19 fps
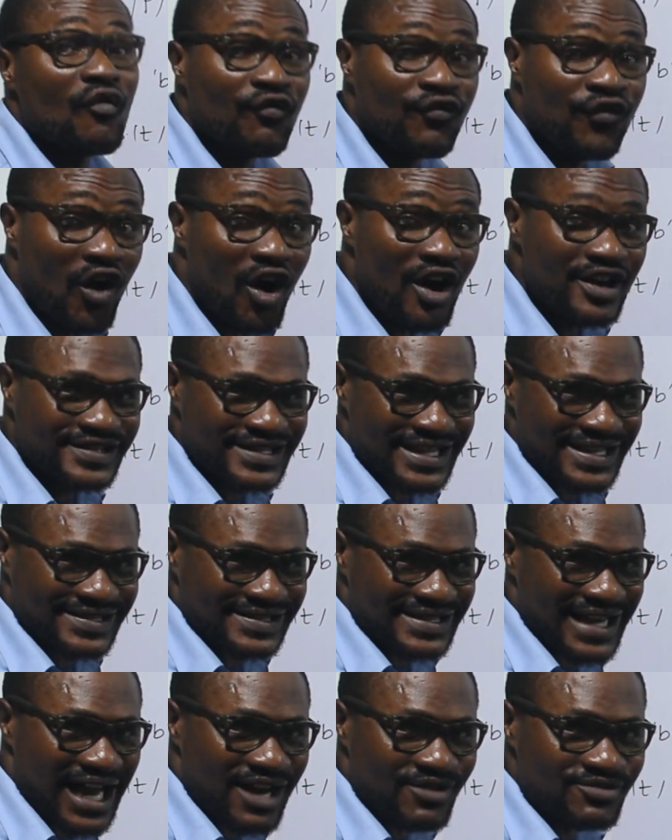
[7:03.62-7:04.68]
voiceless
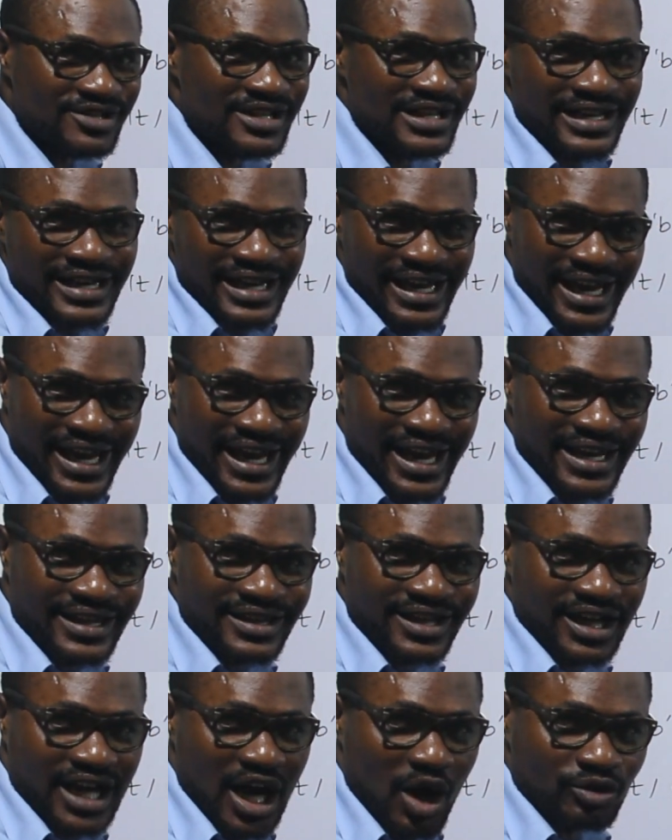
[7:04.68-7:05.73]
sounds in
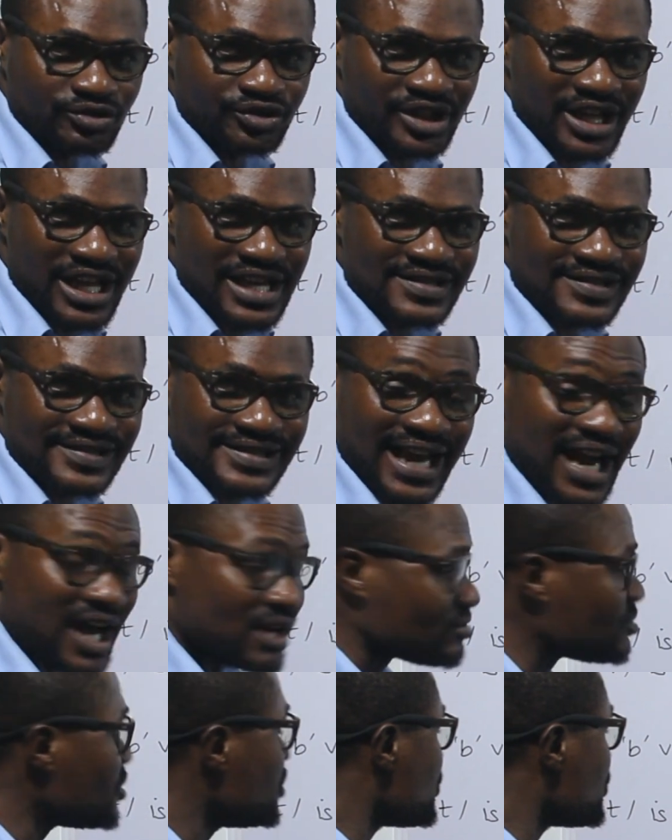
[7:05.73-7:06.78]
the consonant sound.